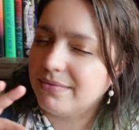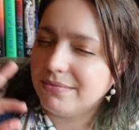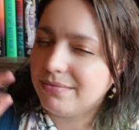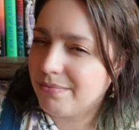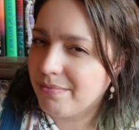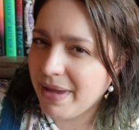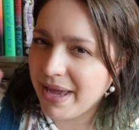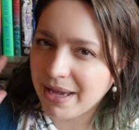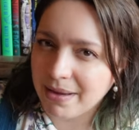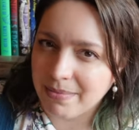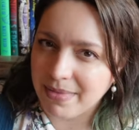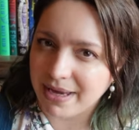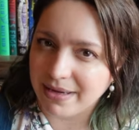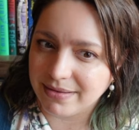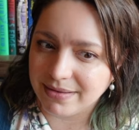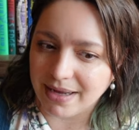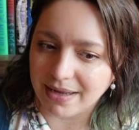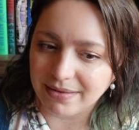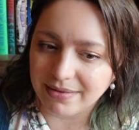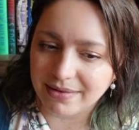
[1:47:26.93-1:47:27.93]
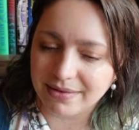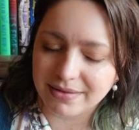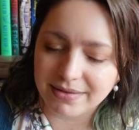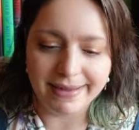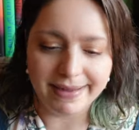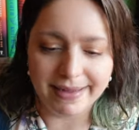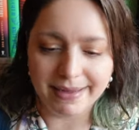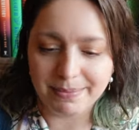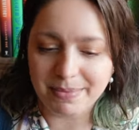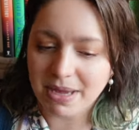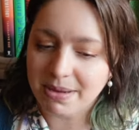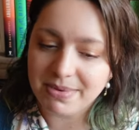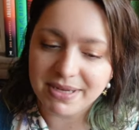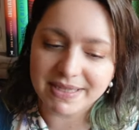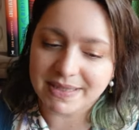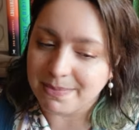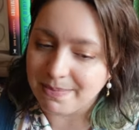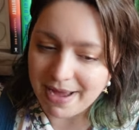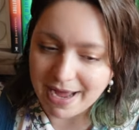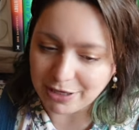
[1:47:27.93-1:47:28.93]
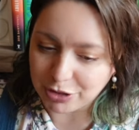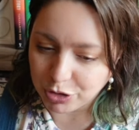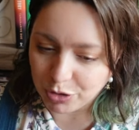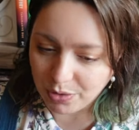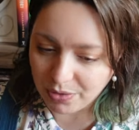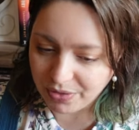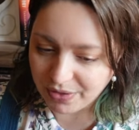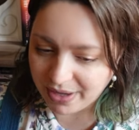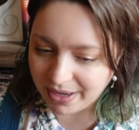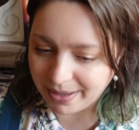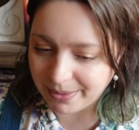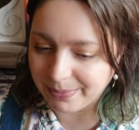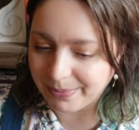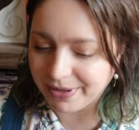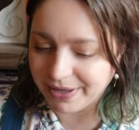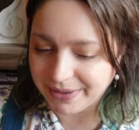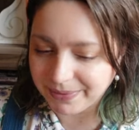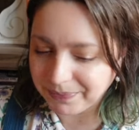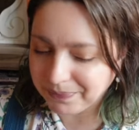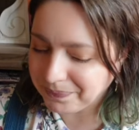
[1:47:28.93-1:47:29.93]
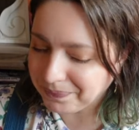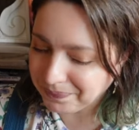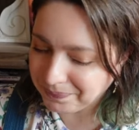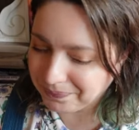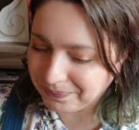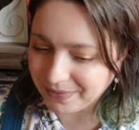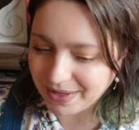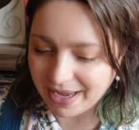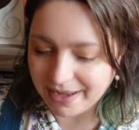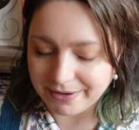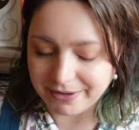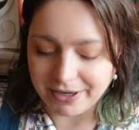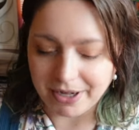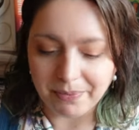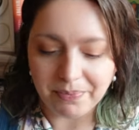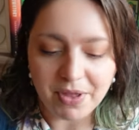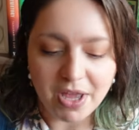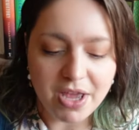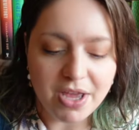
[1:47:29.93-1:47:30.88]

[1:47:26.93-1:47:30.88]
Make it make sense. Maybe it's a magical thing, but I don't know.